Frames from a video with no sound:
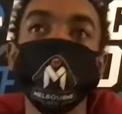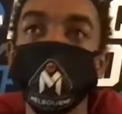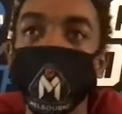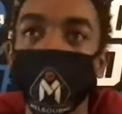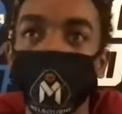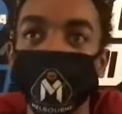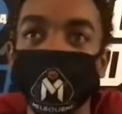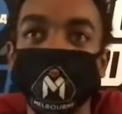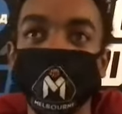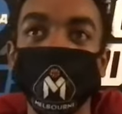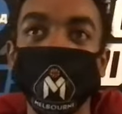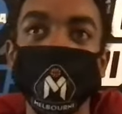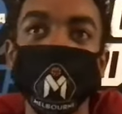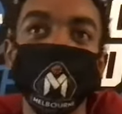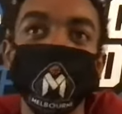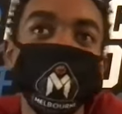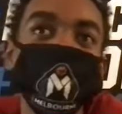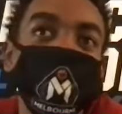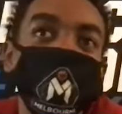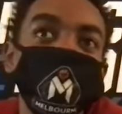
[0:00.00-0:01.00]
as far as,
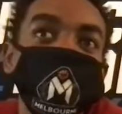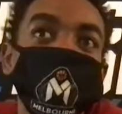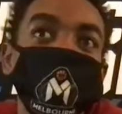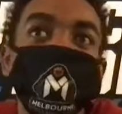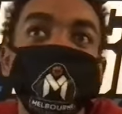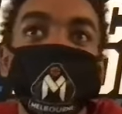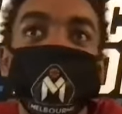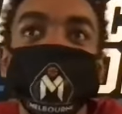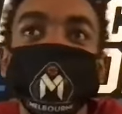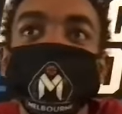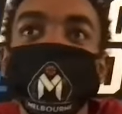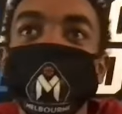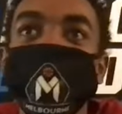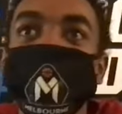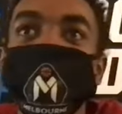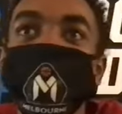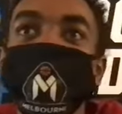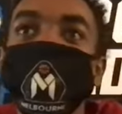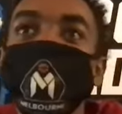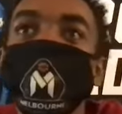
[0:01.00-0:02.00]
you know, some of our
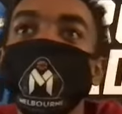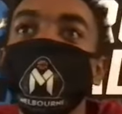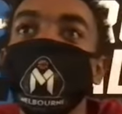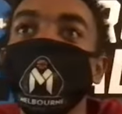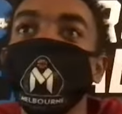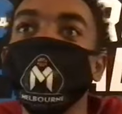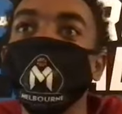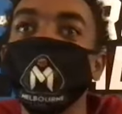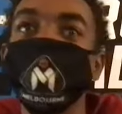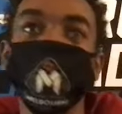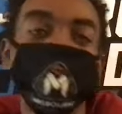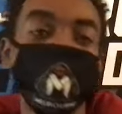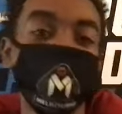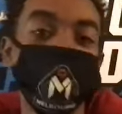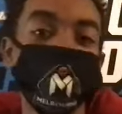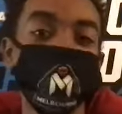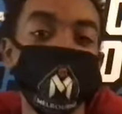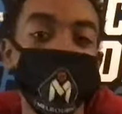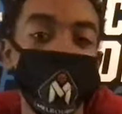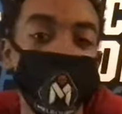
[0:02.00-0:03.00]
GAs and some of our
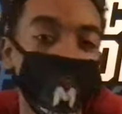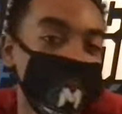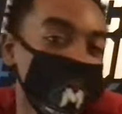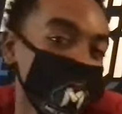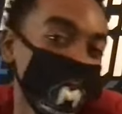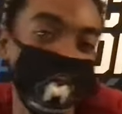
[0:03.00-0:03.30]
players,